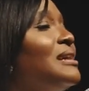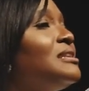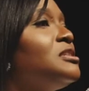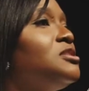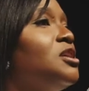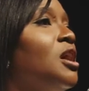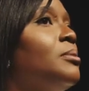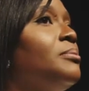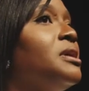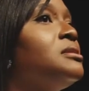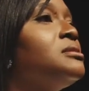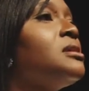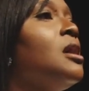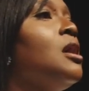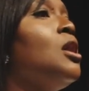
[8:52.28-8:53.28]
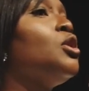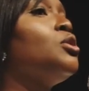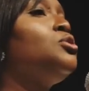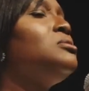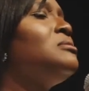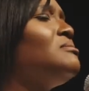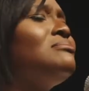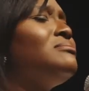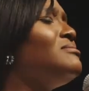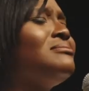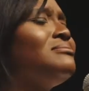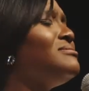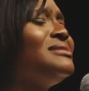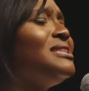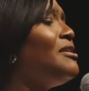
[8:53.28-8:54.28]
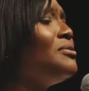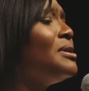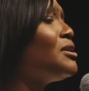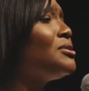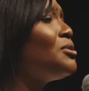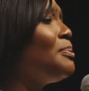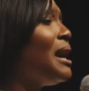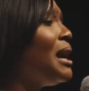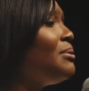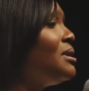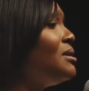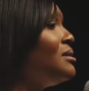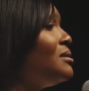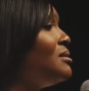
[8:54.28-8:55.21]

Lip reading: that determines. Then we want no power.